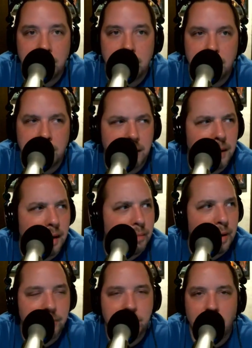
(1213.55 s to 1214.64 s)

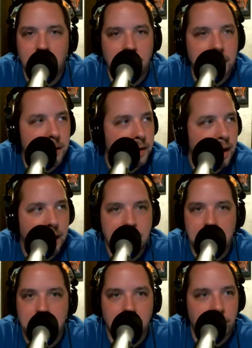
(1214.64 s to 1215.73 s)
And I'm talking like the
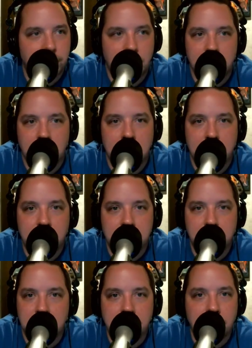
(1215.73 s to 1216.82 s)
90s were fucking Leave It
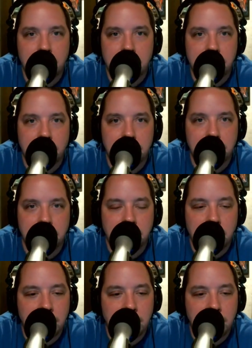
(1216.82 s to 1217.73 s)
to Beaver or something,